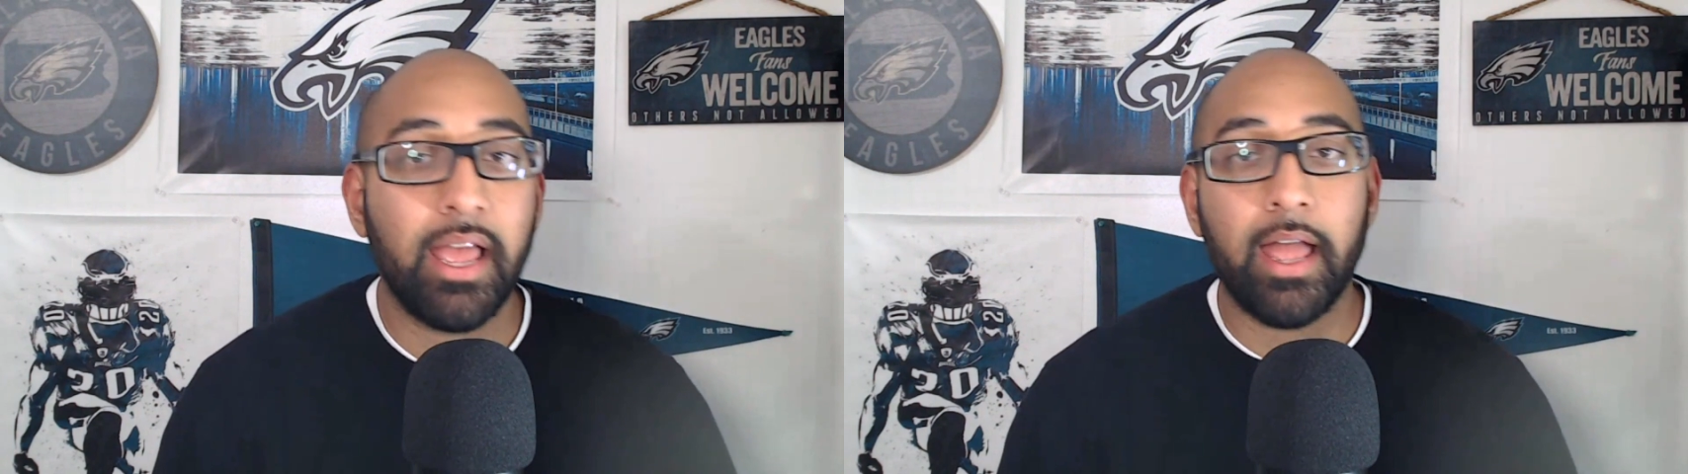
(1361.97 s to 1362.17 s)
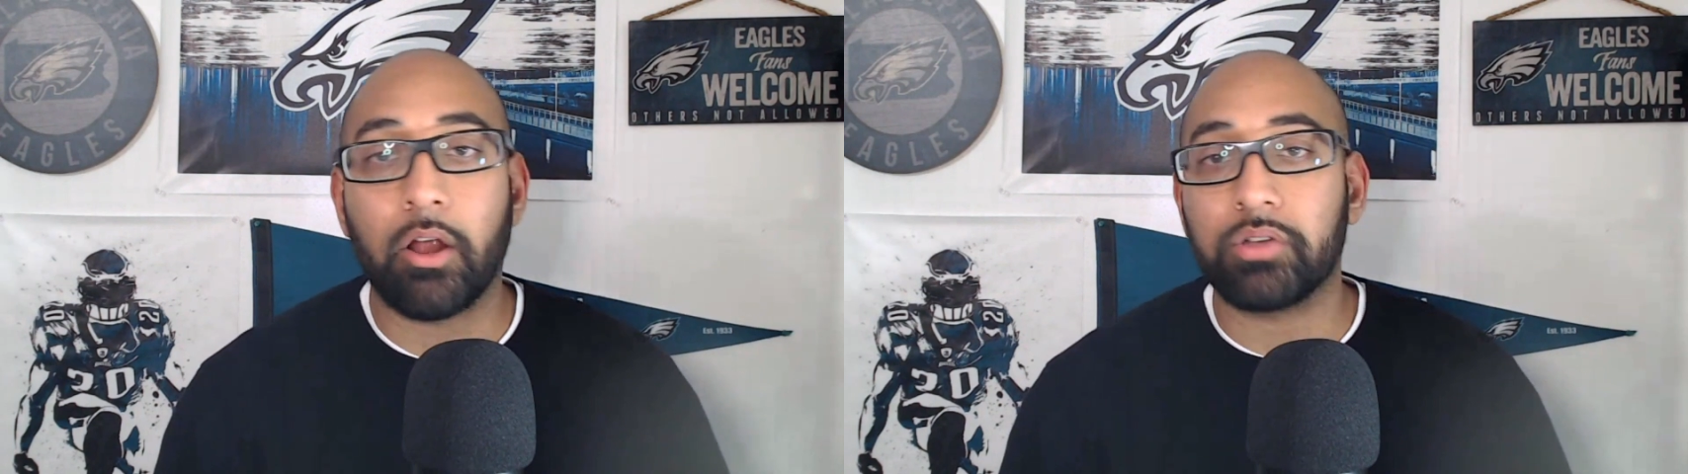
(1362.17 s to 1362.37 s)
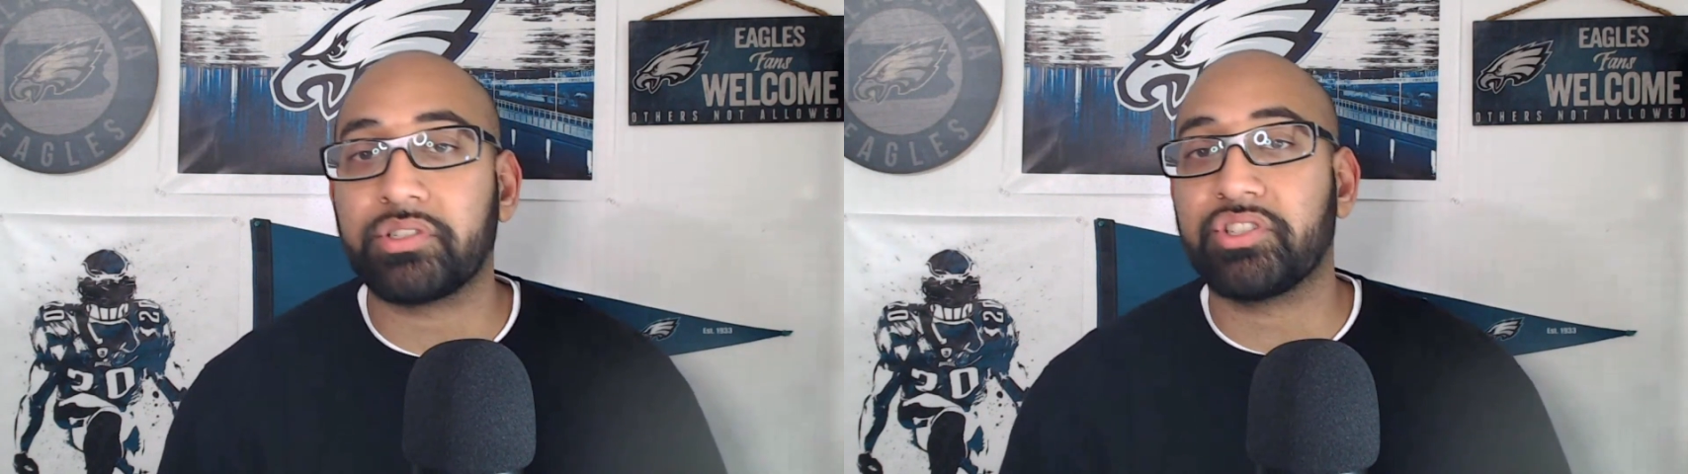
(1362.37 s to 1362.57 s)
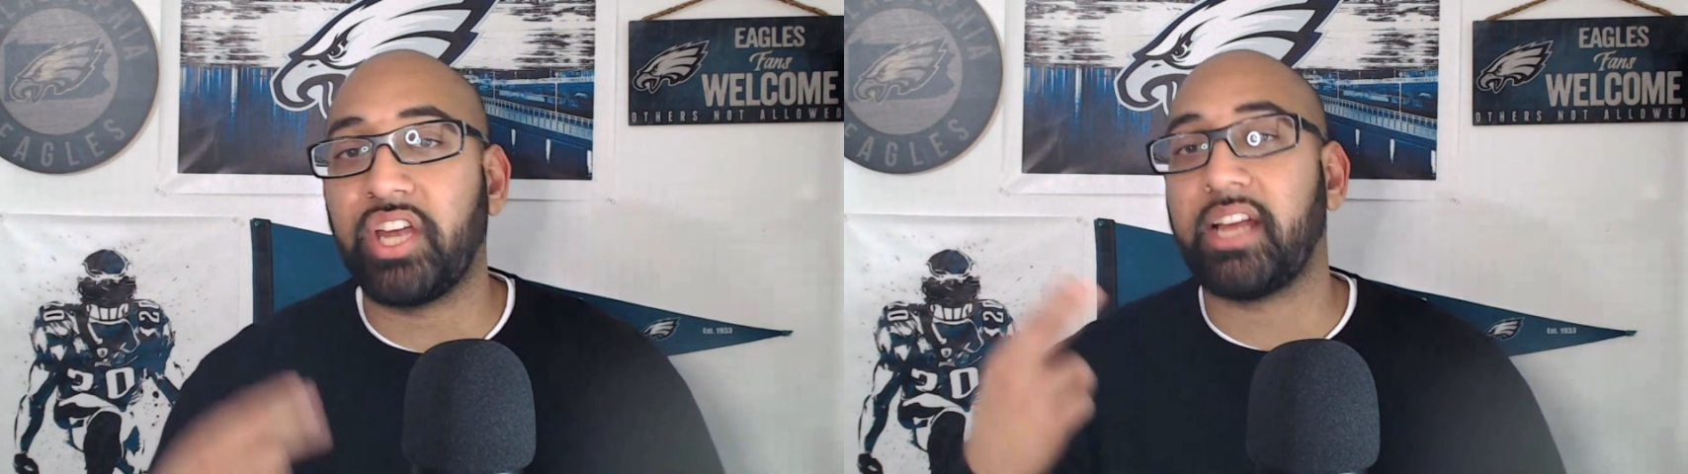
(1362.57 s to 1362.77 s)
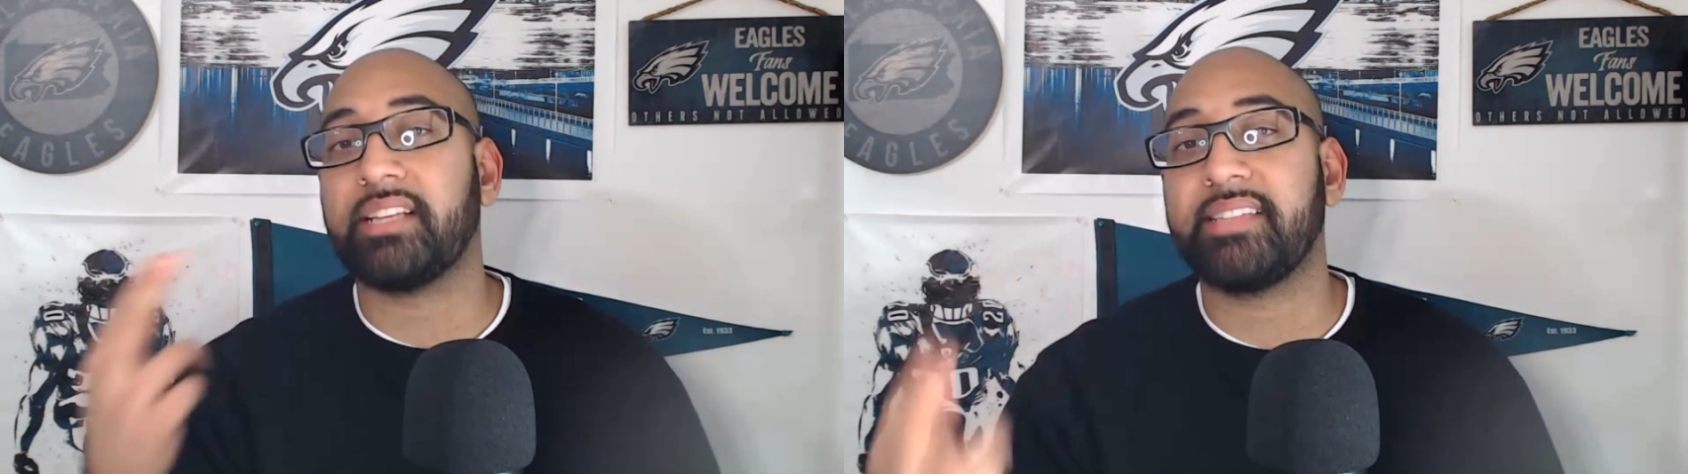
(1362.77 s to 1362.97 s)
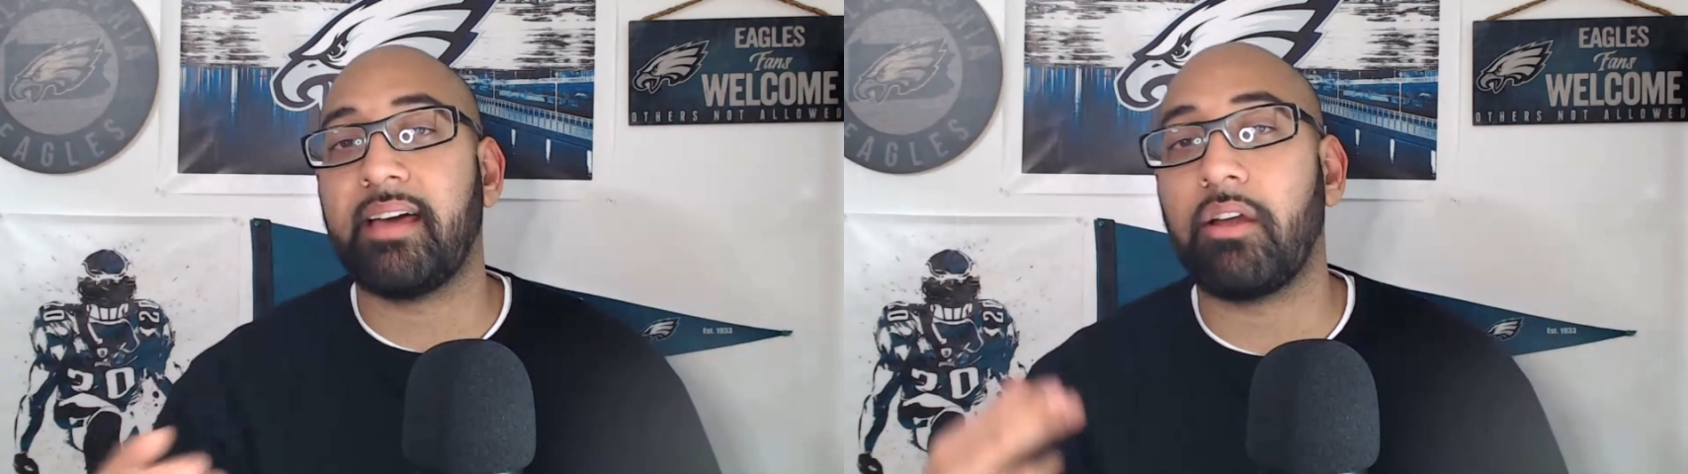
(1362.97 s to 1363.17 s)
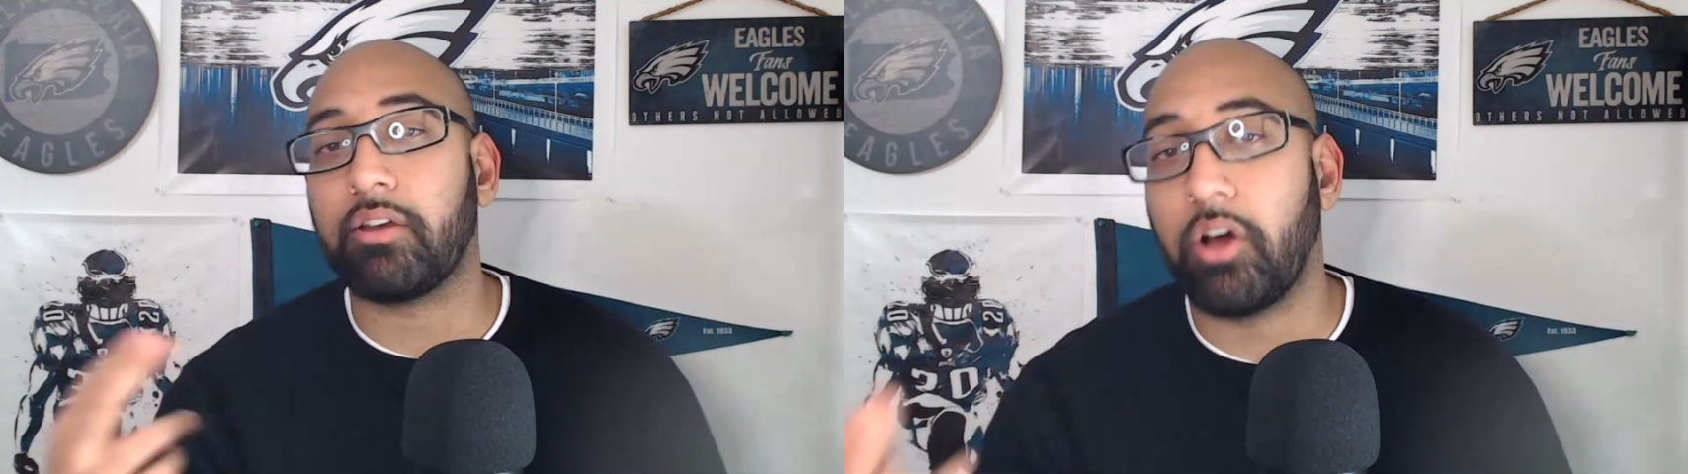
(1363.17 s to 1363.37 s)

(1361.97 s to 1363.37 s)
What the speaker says: And also check us out on